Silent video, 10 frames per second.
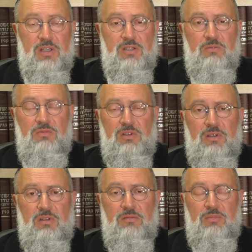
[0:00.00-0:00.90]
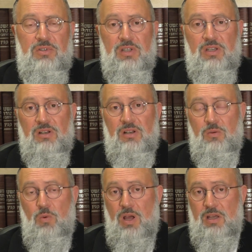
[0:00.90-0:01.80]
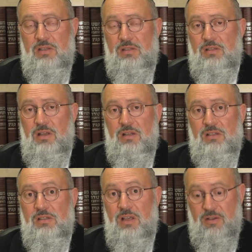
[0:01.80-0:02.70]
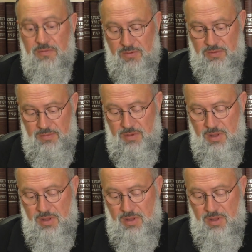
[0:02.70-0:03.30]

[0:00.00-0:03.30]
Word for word: he has to be particularly wise and insightful,